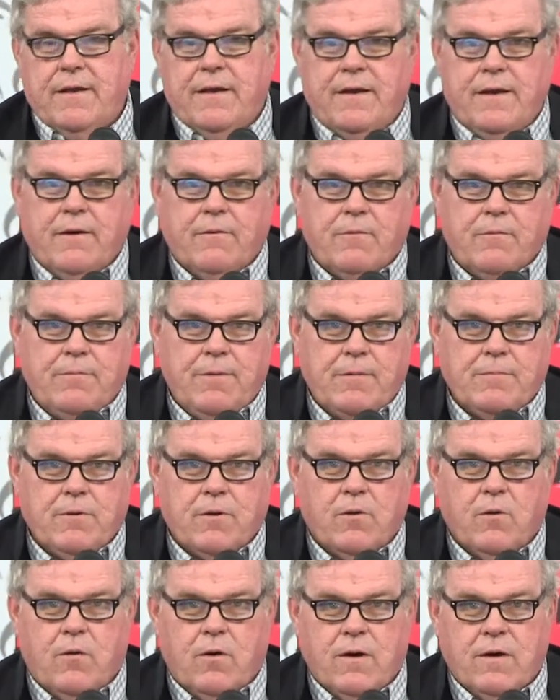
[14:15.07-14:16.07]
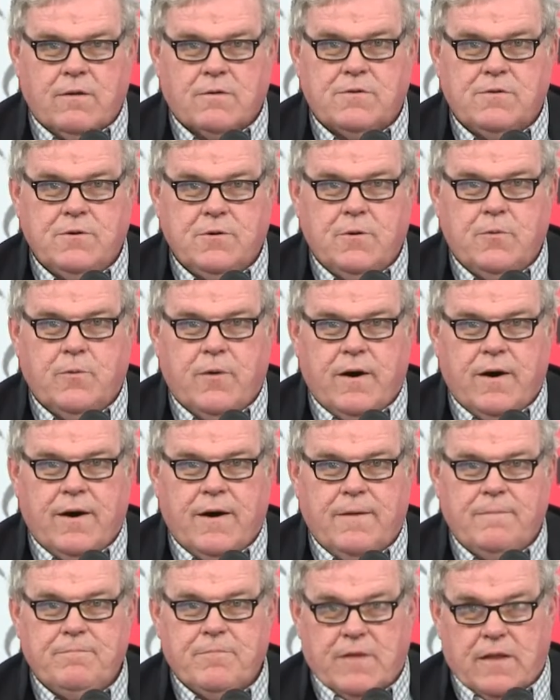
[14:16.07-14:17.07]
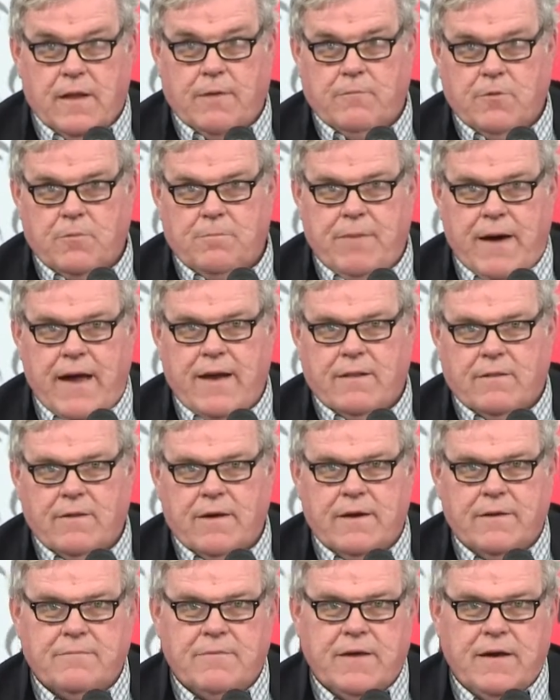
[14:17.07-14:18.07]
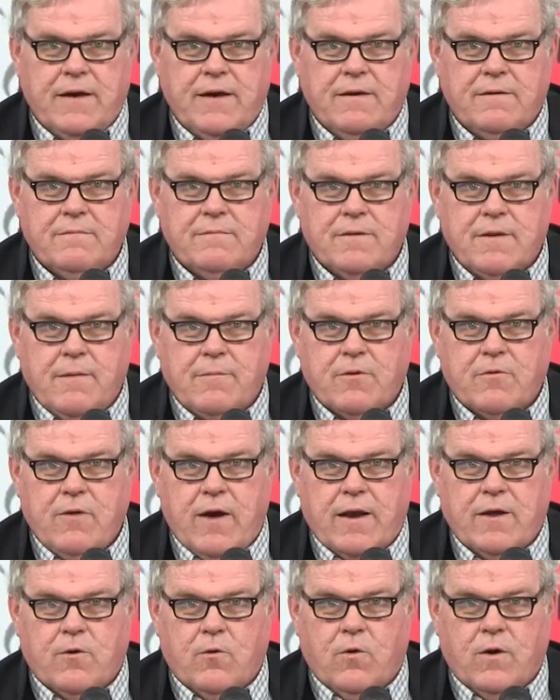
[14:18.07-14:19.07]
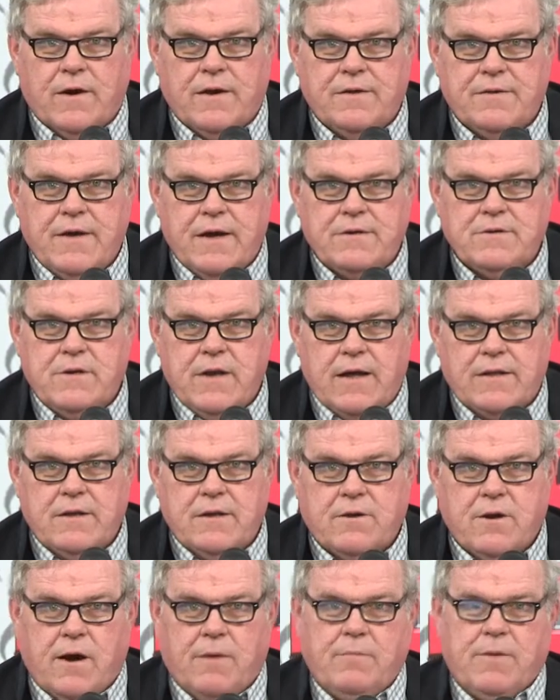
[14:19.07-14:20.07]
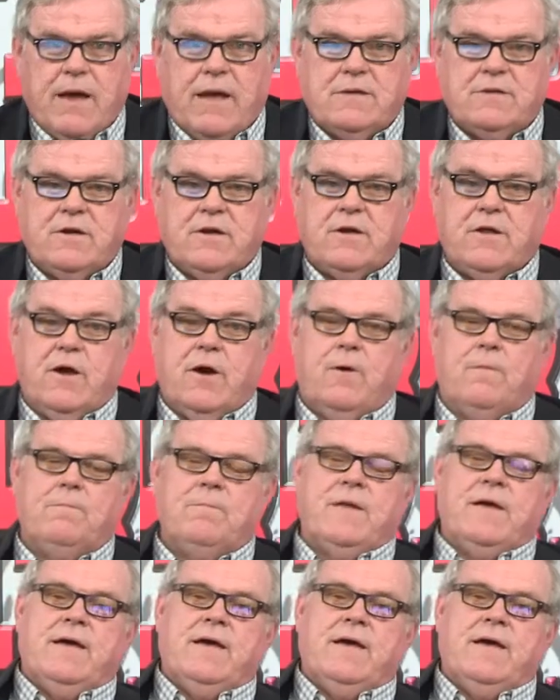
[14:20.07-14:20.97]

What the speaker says: and there were people loyal to Glenn was battling the Democratic organization at the time, the HCDO,